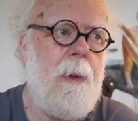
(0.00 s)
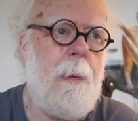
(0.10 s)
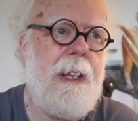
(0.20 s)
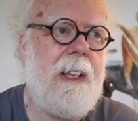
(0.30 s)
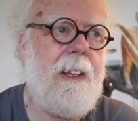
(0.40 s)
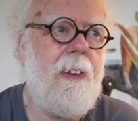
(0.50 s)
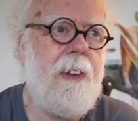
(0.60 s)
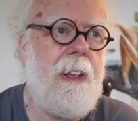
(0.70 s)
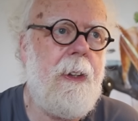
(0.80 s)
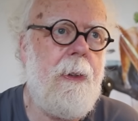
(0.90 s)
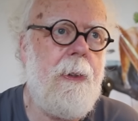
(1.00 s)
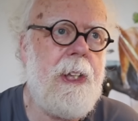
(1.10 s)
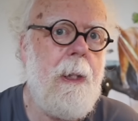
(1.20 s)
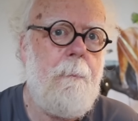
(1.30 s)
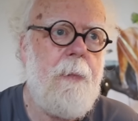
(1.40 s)
We still
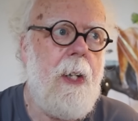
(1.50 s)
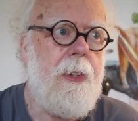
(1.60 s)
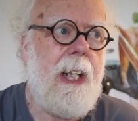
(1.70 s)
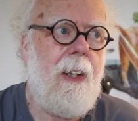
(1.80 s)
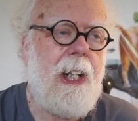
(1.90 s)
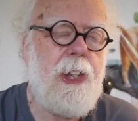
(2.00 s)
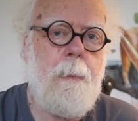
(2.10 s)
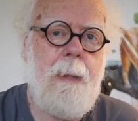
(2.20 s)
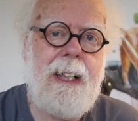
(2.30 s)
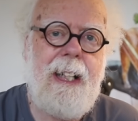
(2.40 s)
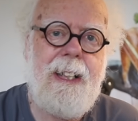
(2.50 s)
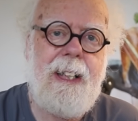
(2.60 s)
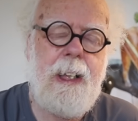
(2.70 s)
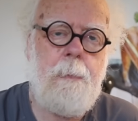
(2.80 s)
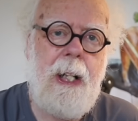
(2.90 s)
use the
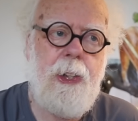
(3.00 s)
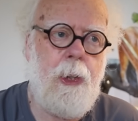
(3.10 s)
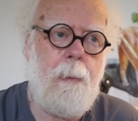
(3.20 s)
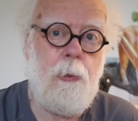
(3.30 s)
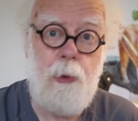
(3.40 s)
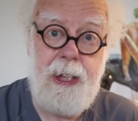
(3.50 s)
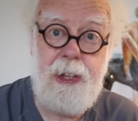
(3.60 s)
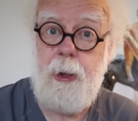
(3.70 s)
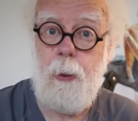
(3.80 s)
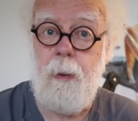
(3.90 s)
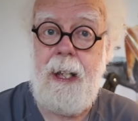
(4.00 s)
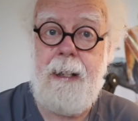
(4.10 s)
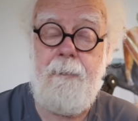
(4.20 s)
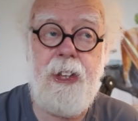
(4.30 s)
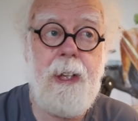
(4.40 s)
electromagnetic spectrum, radio
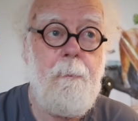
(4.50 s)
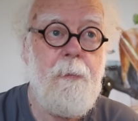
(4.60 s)
waves.